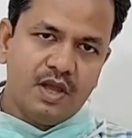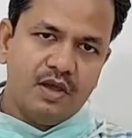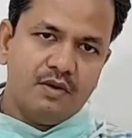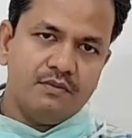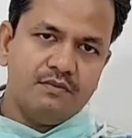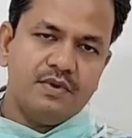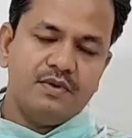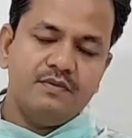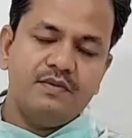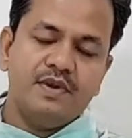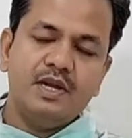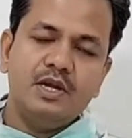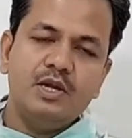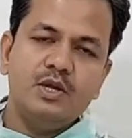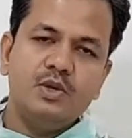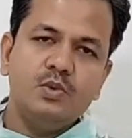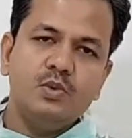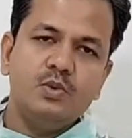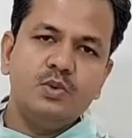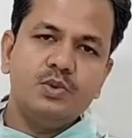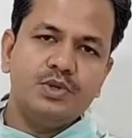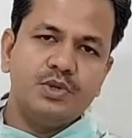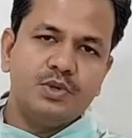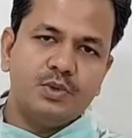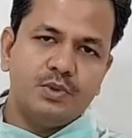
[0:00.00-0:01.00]
we will
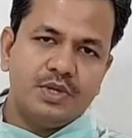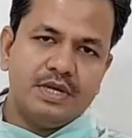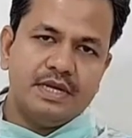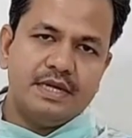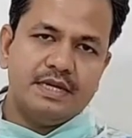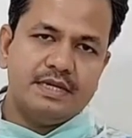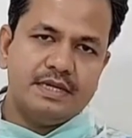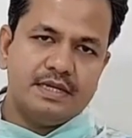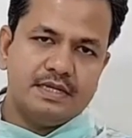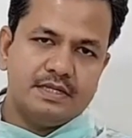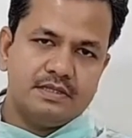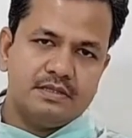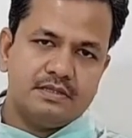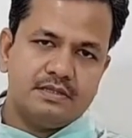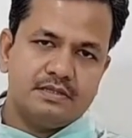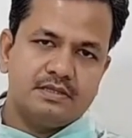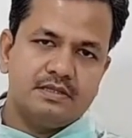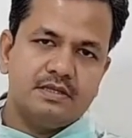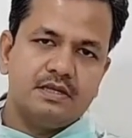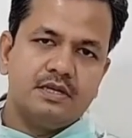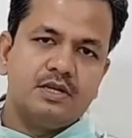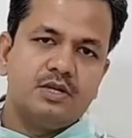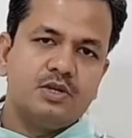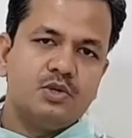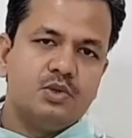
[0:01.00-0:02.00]
do urine
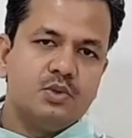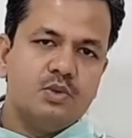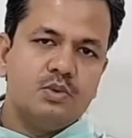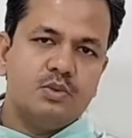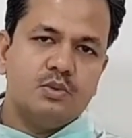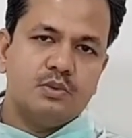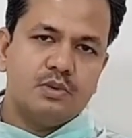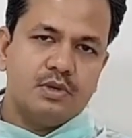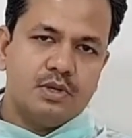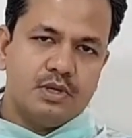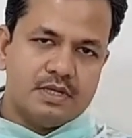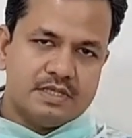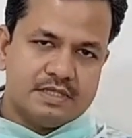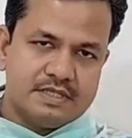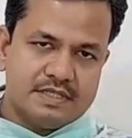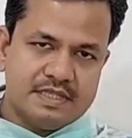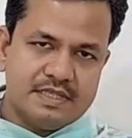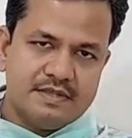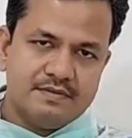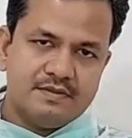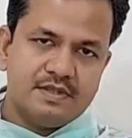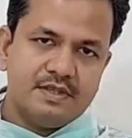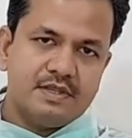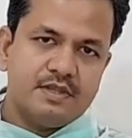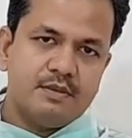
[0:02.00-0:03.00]
tests to
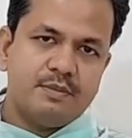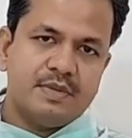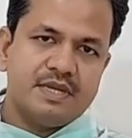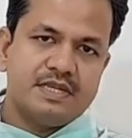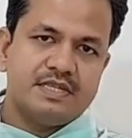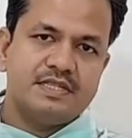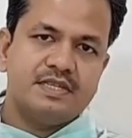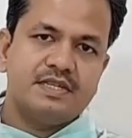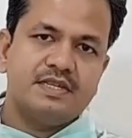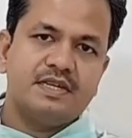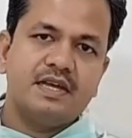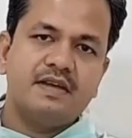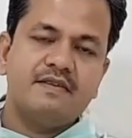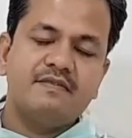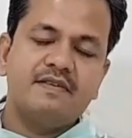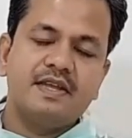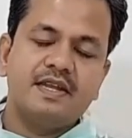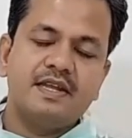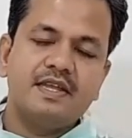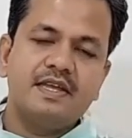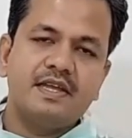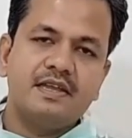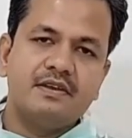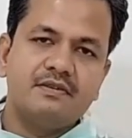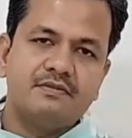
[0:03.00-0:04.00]
see whether the patient have
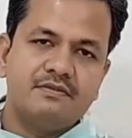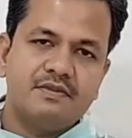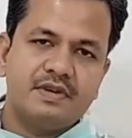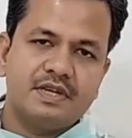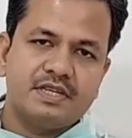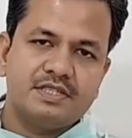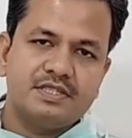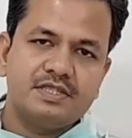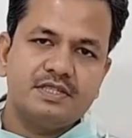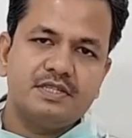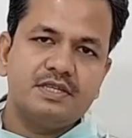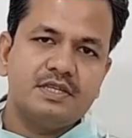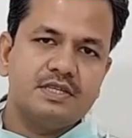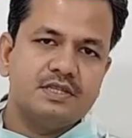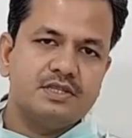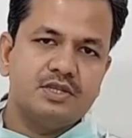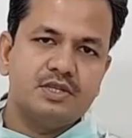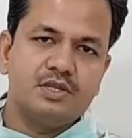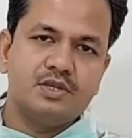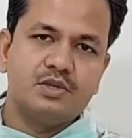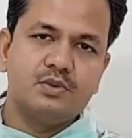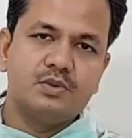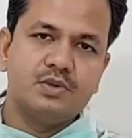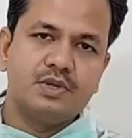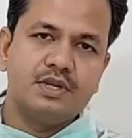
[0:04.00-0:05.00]
any infection in the
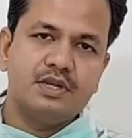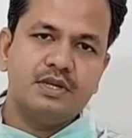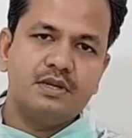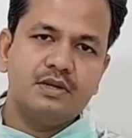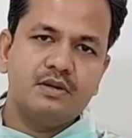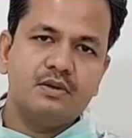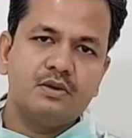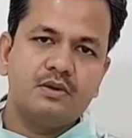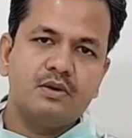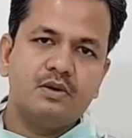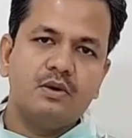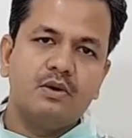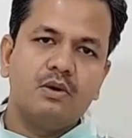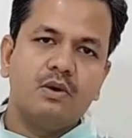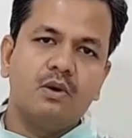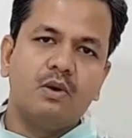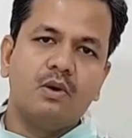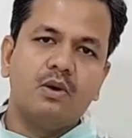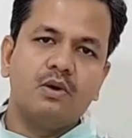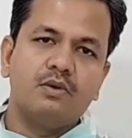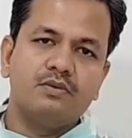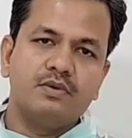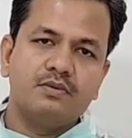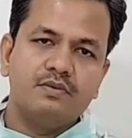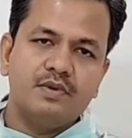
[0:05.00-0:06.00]
urine,
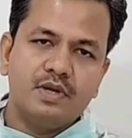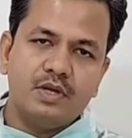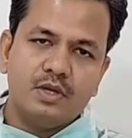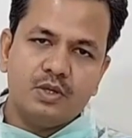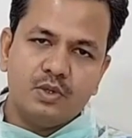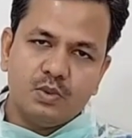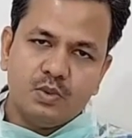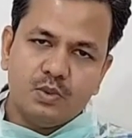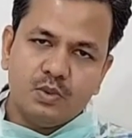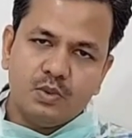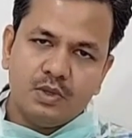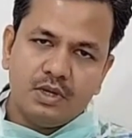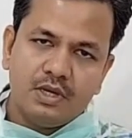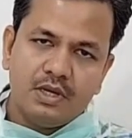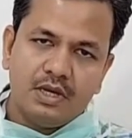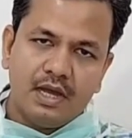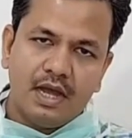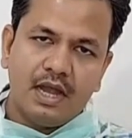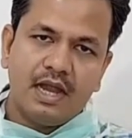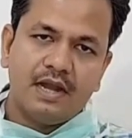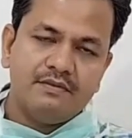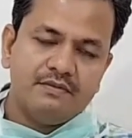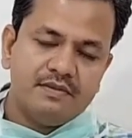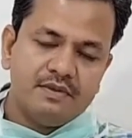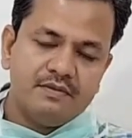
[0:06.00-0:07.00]
or we will do
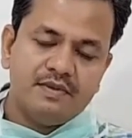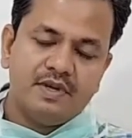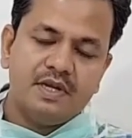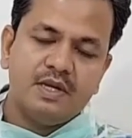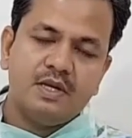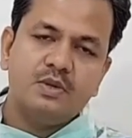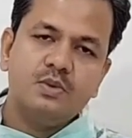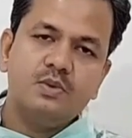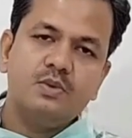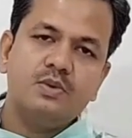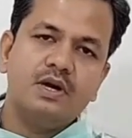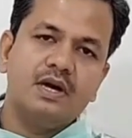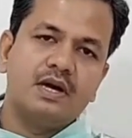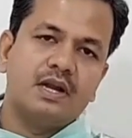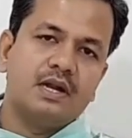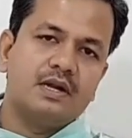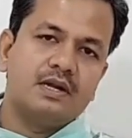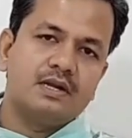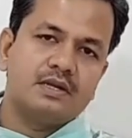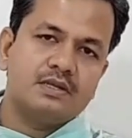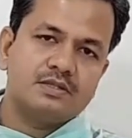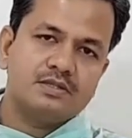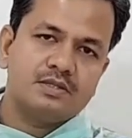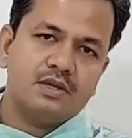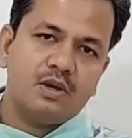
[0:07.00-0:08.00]

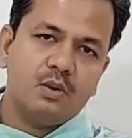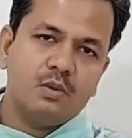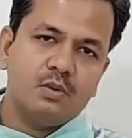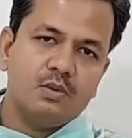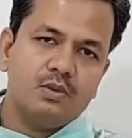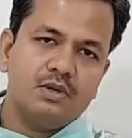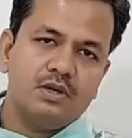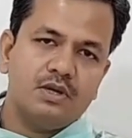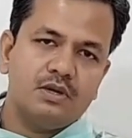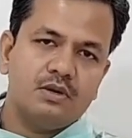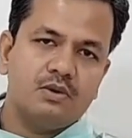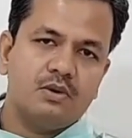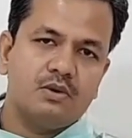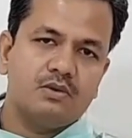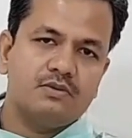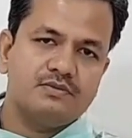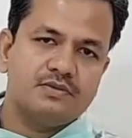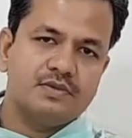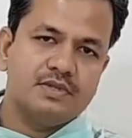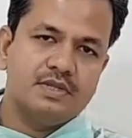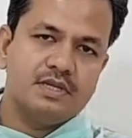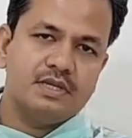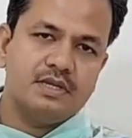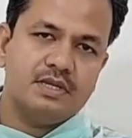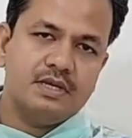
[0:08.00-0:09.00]
ultrasound of
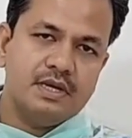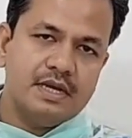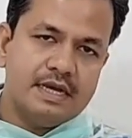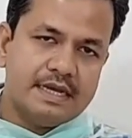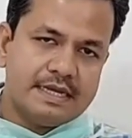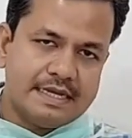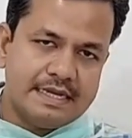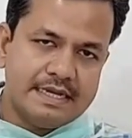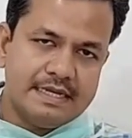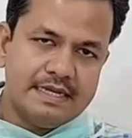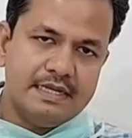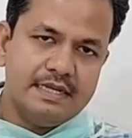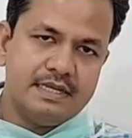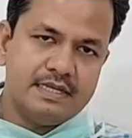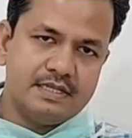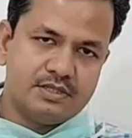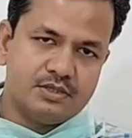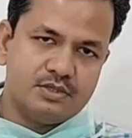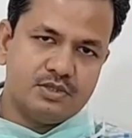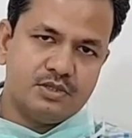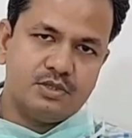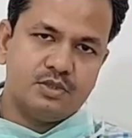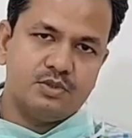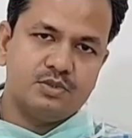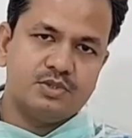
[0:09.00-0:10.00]
the
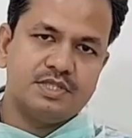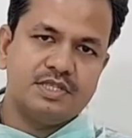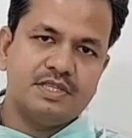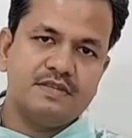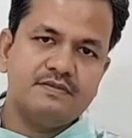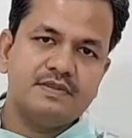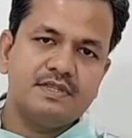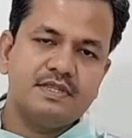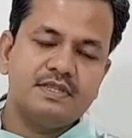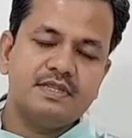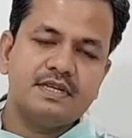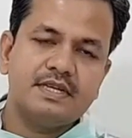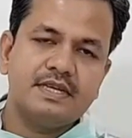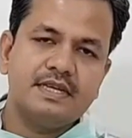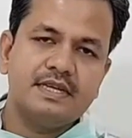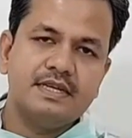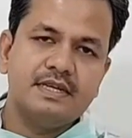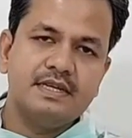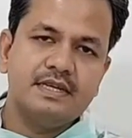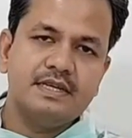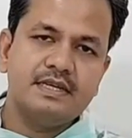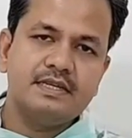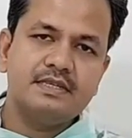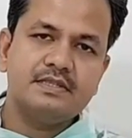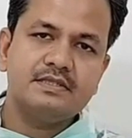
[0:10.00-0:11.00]
kidneys to see whether the
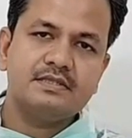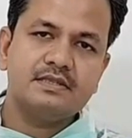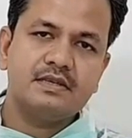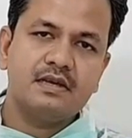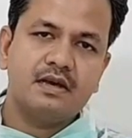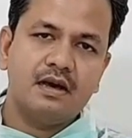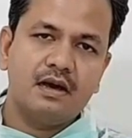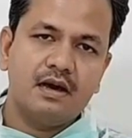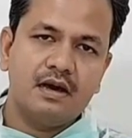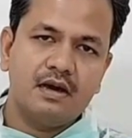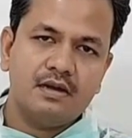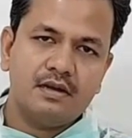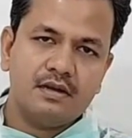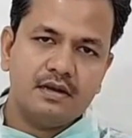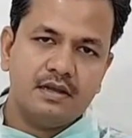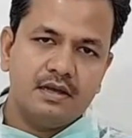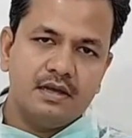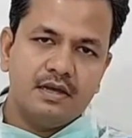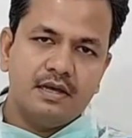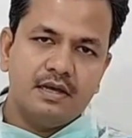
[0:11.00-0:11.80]
kidneys are